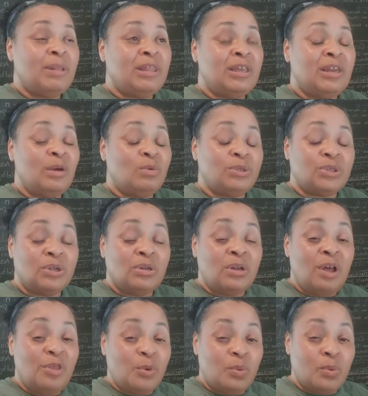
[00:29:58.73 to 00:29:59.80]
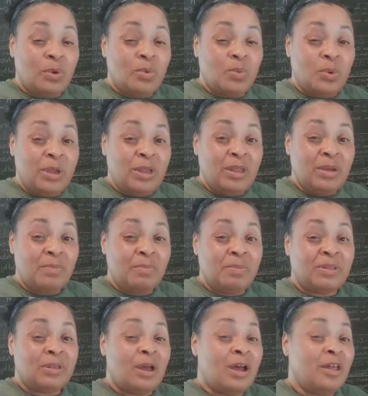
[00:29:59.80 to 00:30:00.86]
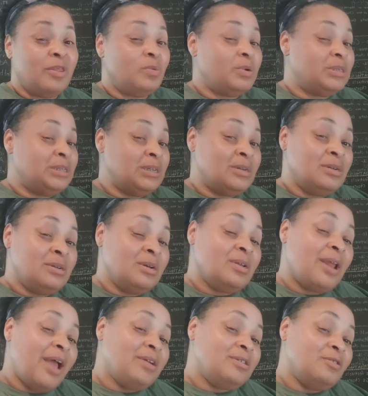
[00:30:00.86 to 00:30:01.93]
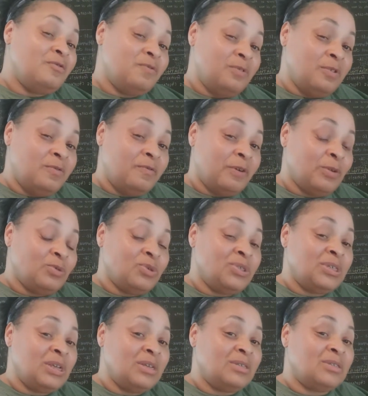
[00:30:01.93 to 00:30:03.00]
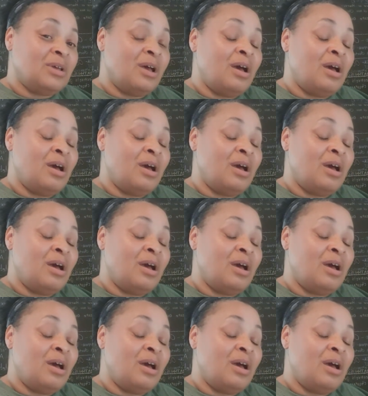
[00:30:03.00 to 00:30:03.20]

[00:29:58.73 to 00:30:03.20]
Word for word: But then there was another one with him. But the other one didn't look like the, the first six.